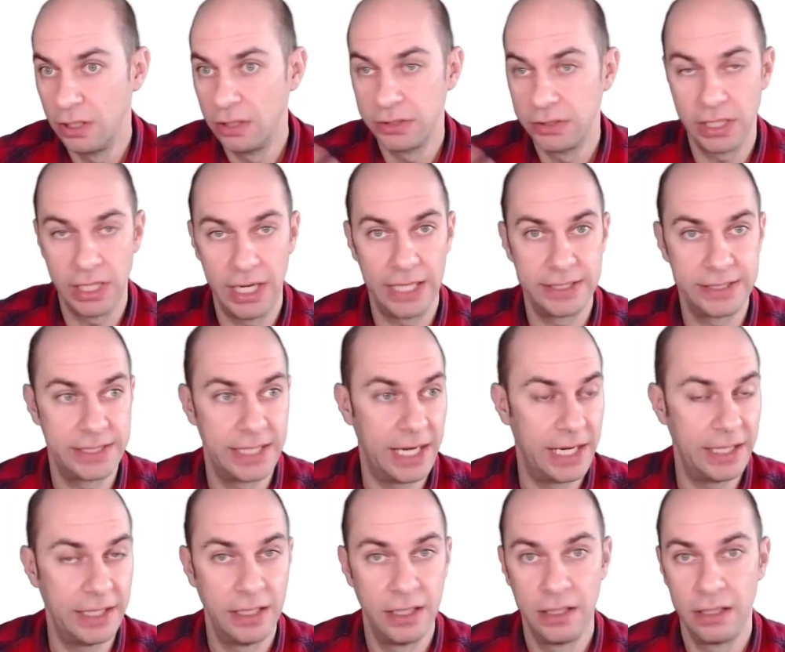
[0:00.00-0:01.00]
So let's
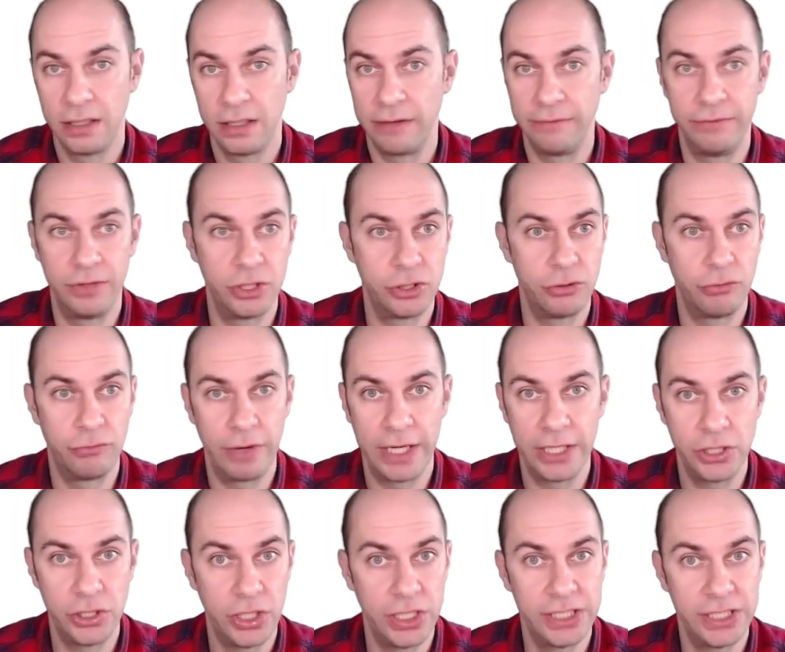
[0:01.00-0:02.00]
say conversion
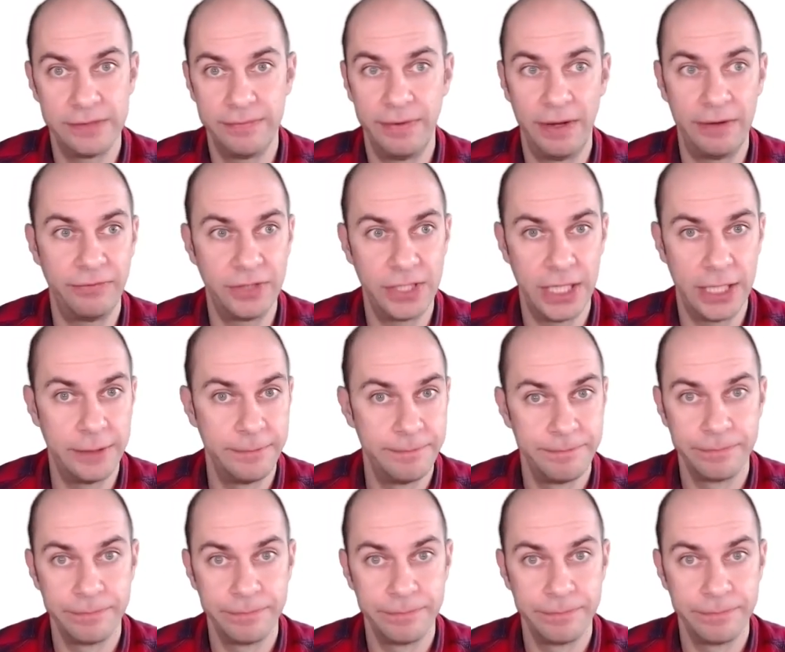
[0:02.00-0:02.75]
ratio is 50.